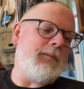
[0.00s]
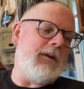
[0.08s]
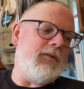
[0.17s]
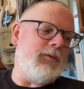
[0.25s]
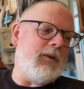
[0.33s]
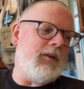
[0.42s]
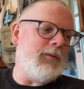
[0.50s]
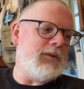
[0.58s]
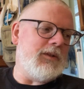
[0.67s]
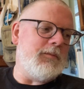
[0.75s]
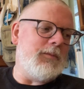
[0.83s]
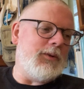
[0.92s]
bit of which was
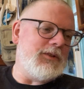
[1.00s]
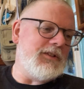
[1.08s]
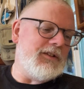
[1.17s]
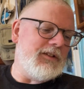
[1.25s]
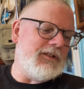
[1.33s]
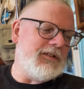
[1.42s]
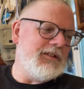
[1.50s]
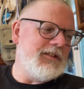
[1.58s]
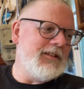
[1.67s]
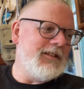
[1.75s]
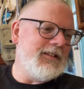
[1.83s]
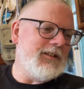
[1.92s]
the monsters,
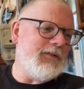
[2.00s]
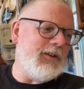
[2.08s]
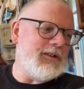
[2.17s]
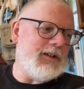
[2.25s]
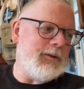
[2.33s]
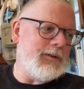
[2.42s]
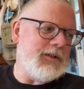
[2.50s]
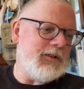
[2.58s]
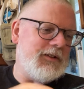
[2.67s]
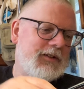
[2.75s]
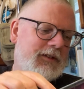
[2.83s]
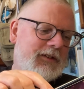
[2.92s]
as far as I was
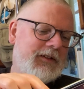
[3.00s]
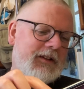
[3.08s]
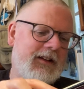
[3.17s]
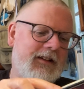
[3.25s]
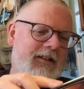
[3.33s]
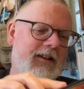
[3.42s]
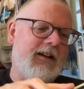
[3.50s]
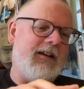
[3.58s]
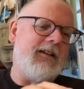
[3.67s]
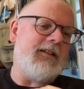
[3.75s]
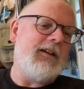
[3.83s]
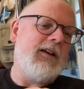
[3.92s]
concerned, and it had